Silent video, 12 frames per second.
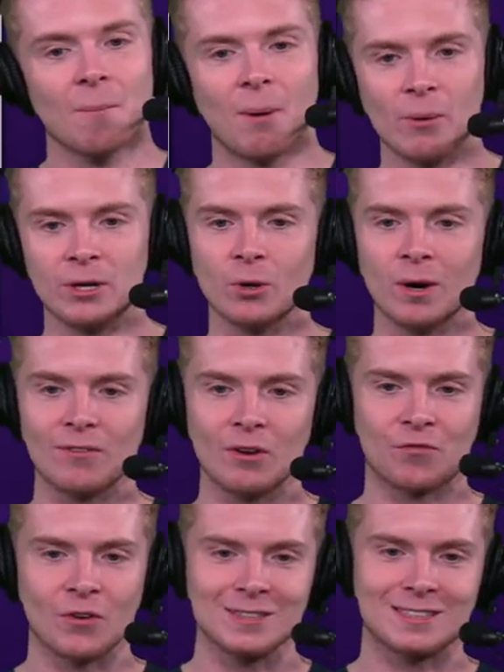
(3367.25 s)
But we do have a
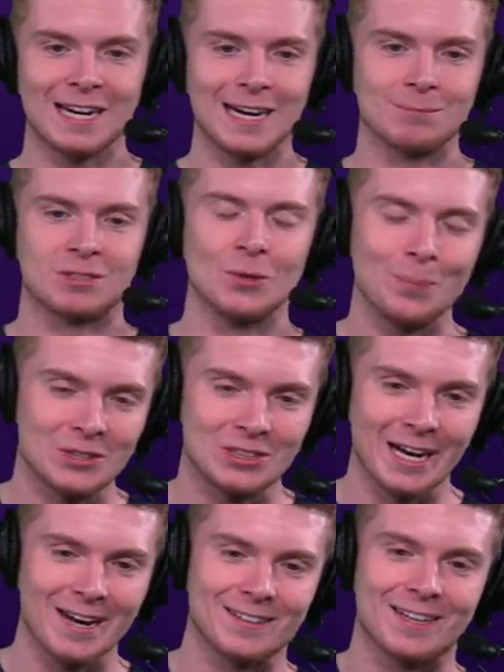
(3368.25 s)
first time super
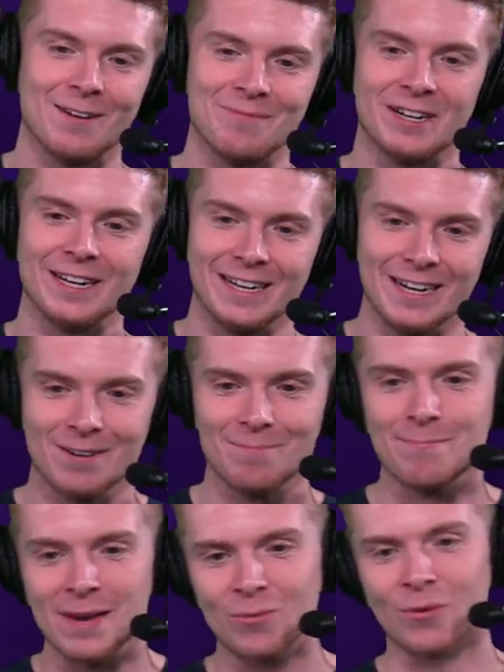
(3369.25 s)
chatter coming in here
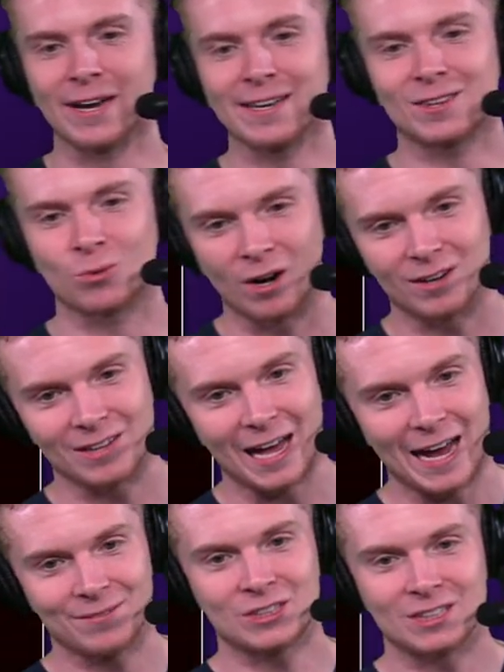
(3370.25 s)
midway through our
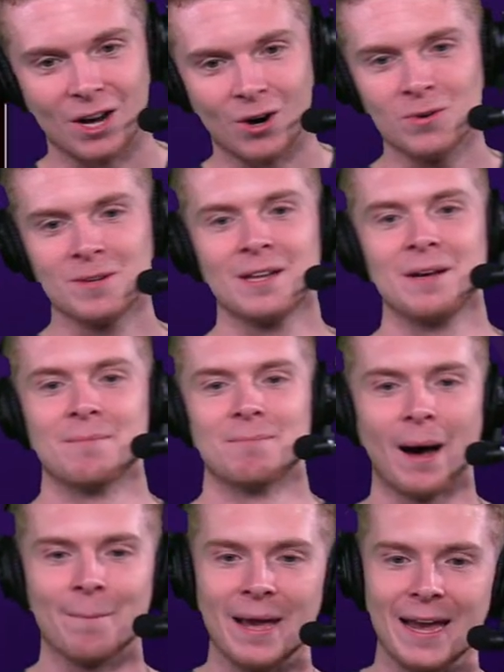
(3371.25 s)
live show.
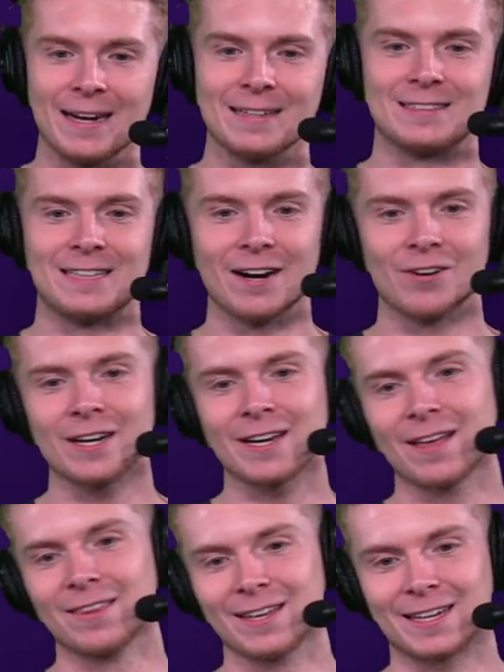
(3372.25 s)
My man
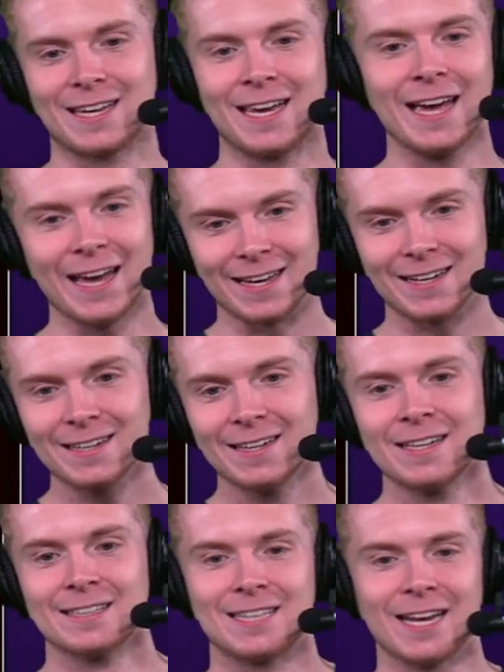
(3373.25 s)
Derek the Kid
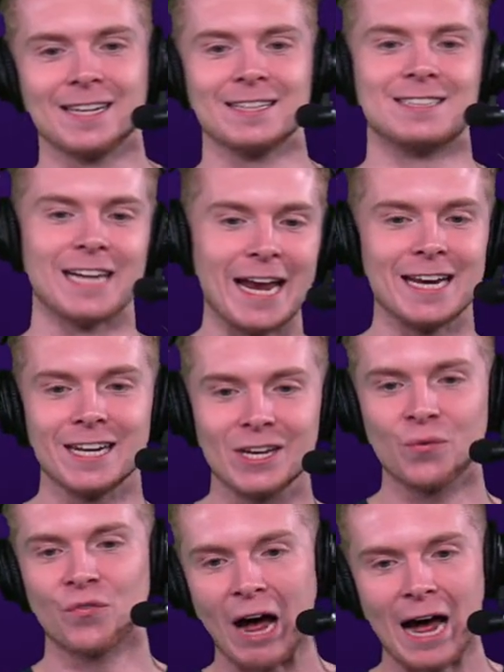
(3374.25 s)
saying
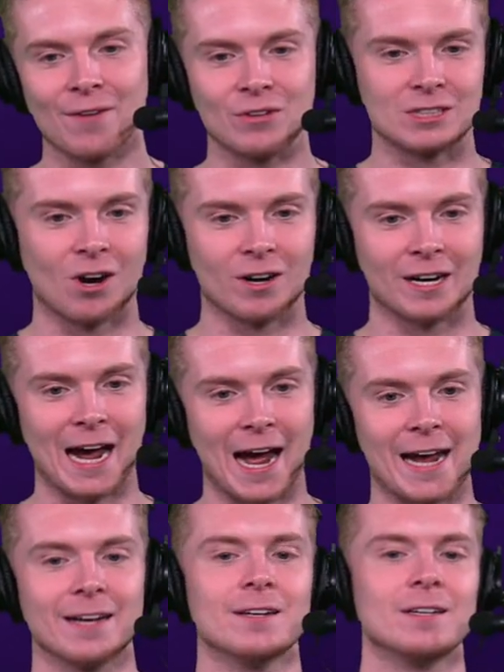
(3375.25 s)
JD5 is our
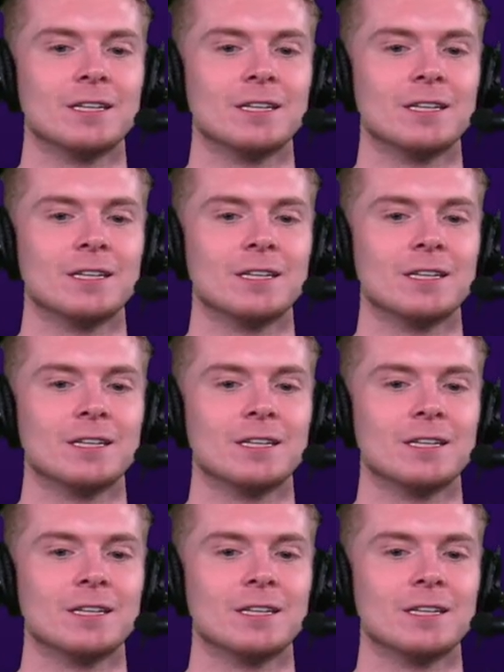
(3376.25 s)
guy.